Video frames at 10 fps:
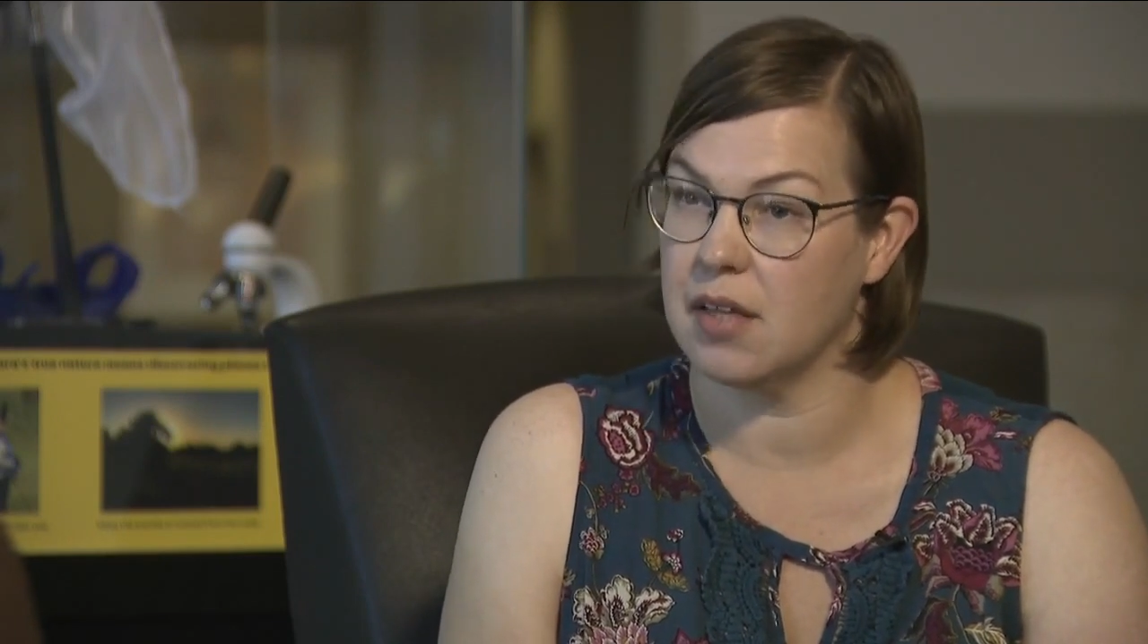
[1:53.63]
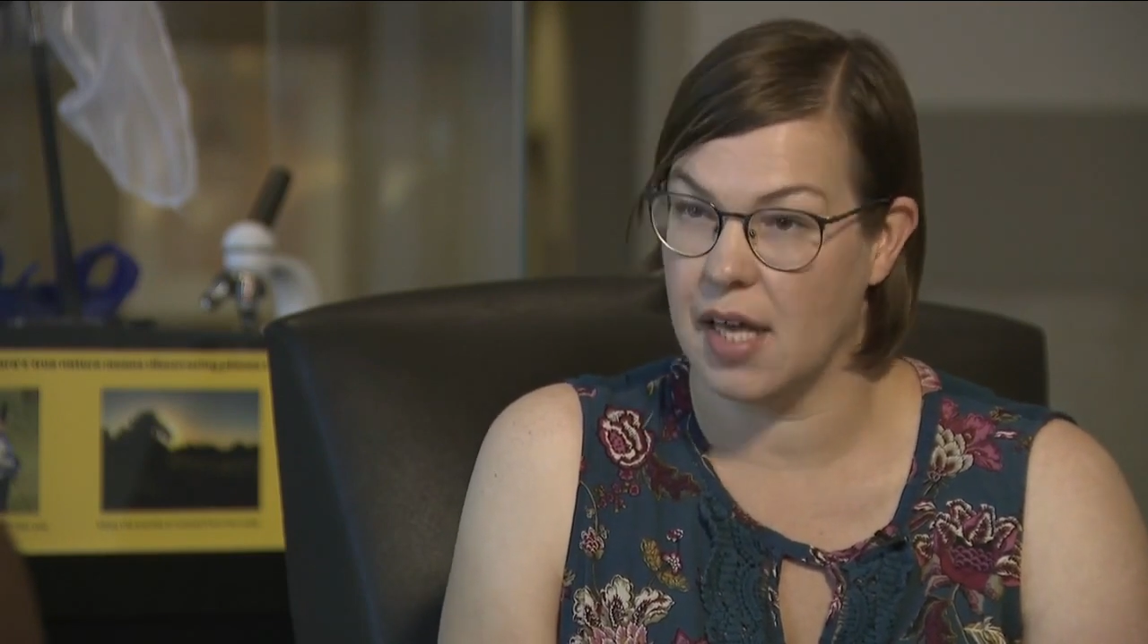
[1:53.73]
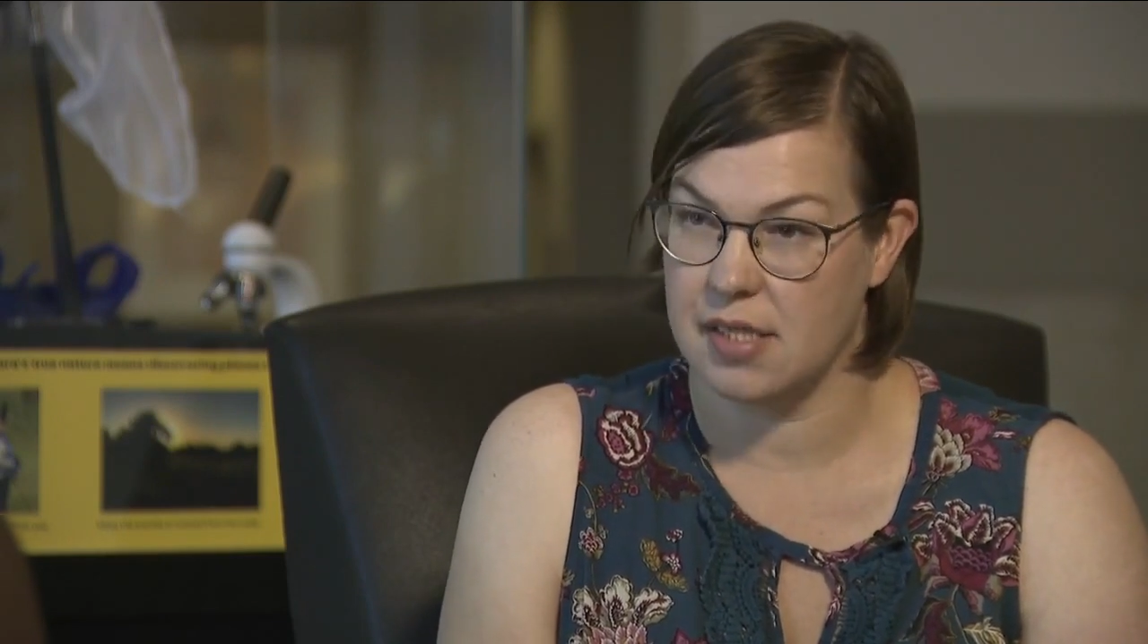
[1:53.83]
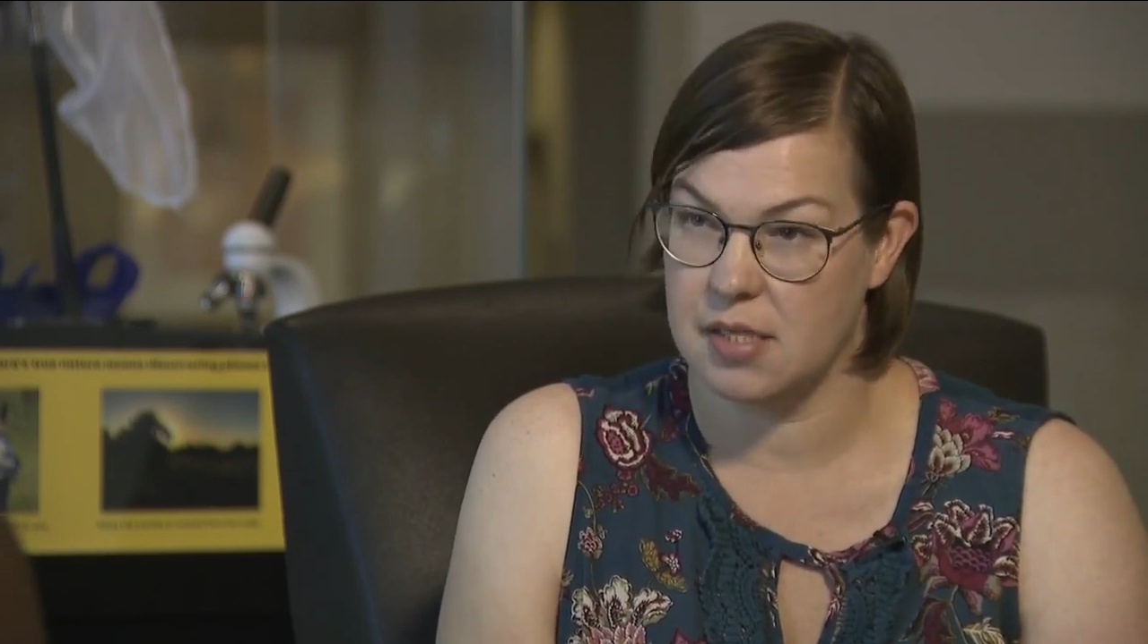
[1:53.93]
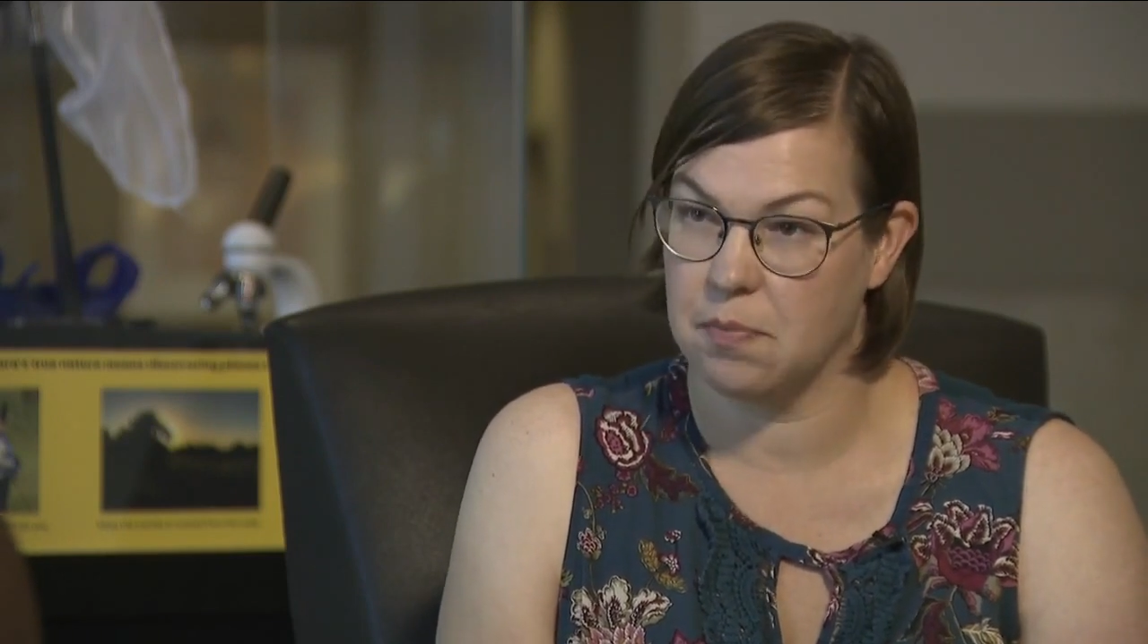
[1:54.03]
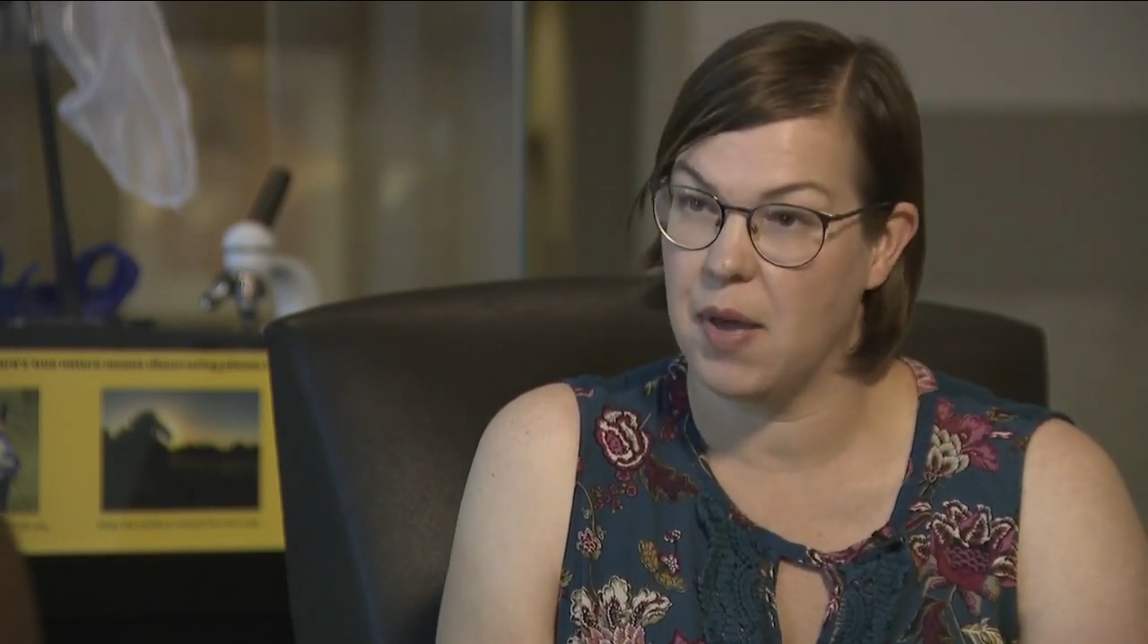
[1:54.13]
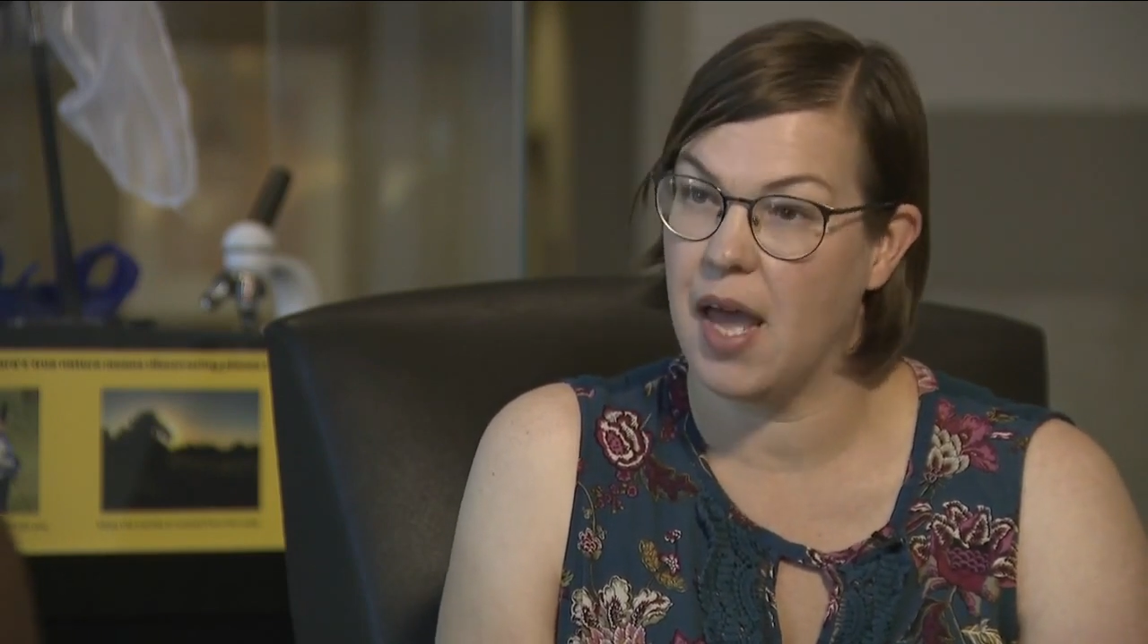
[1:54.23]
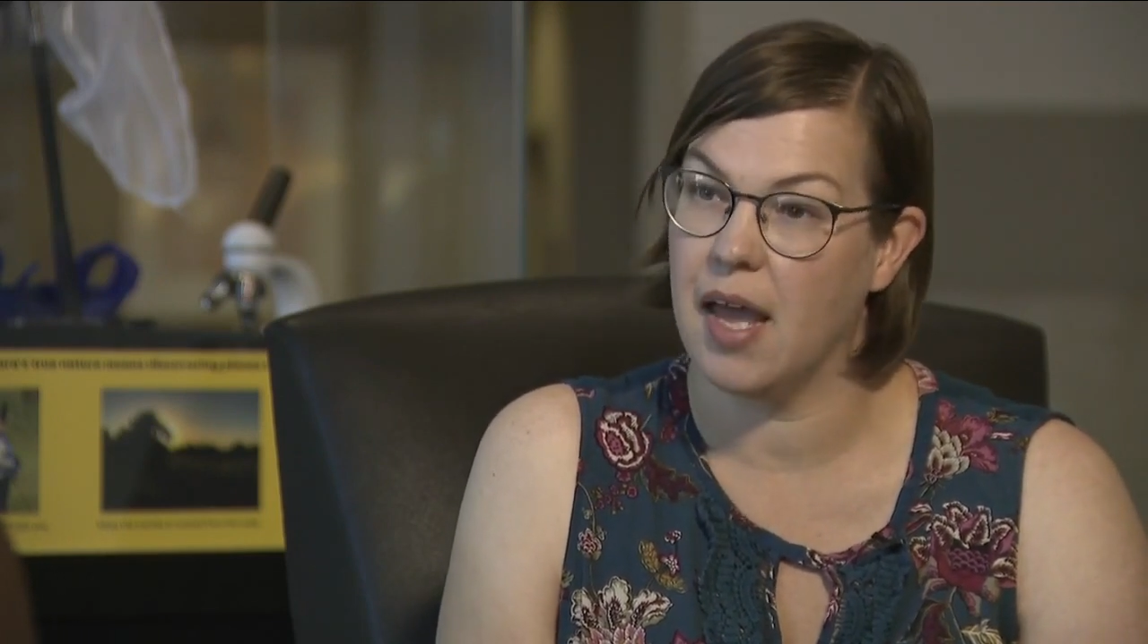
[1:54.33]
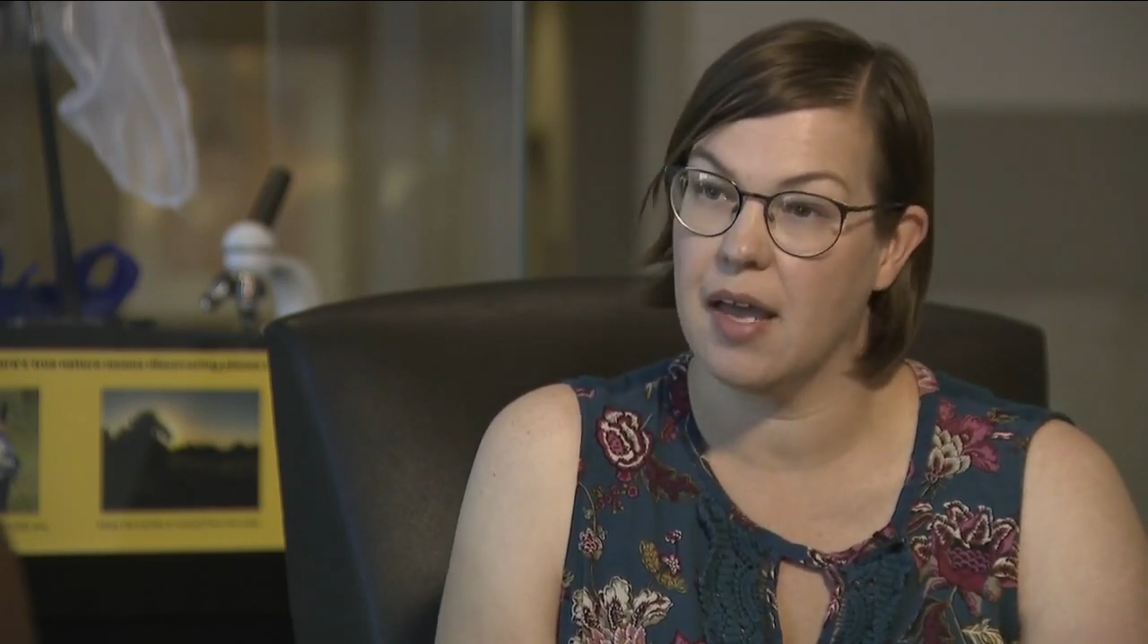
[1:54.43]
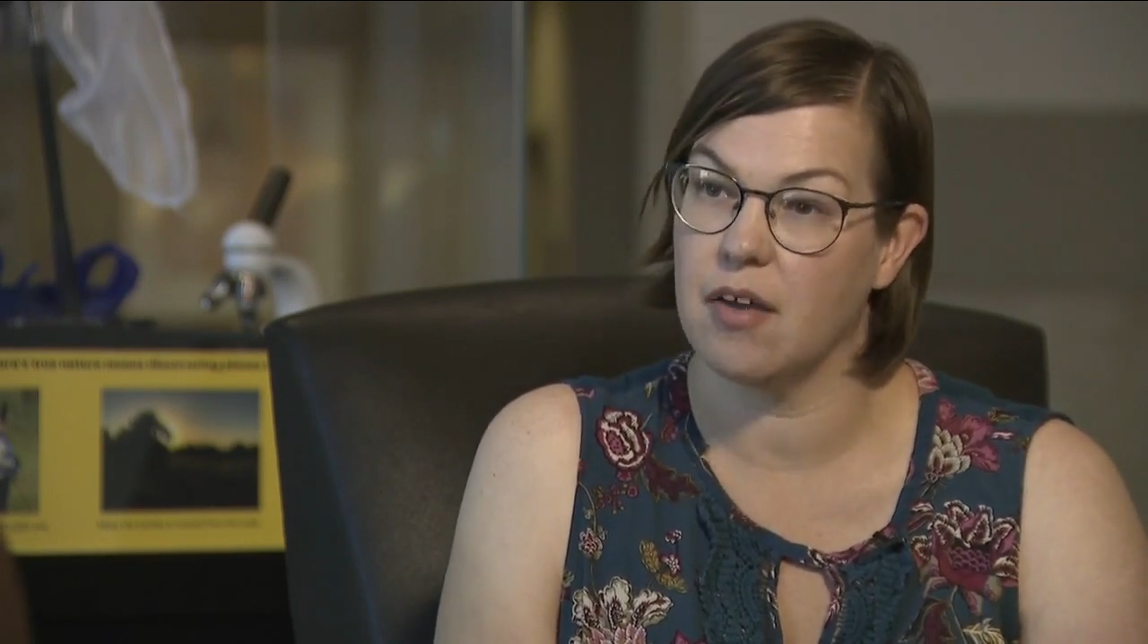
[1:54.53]
that's
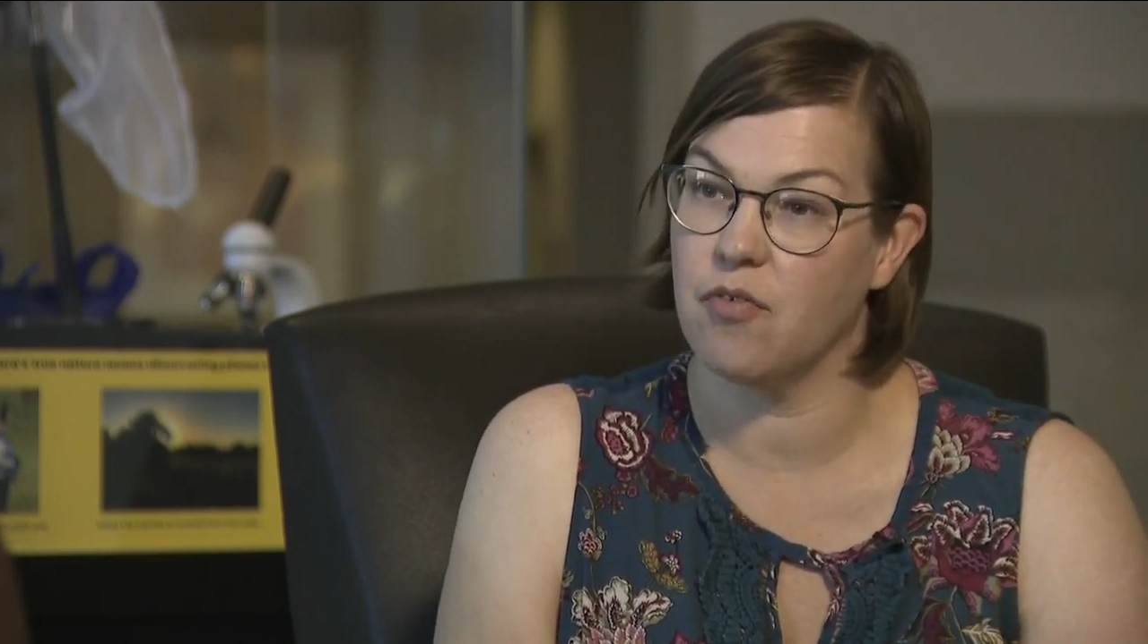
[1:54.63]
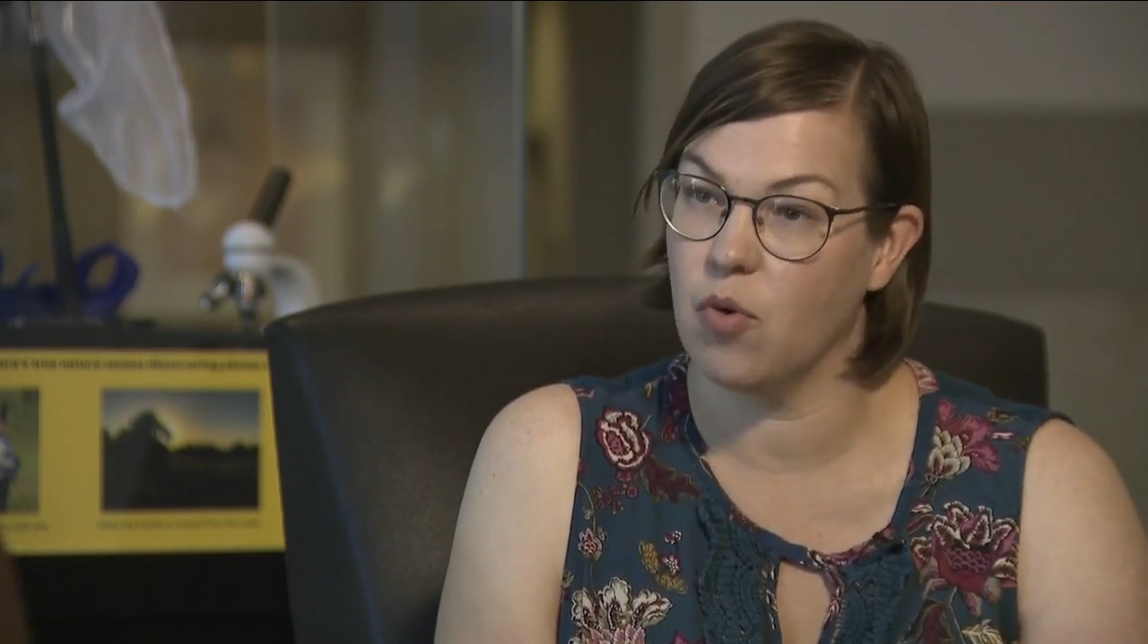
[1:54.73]
paying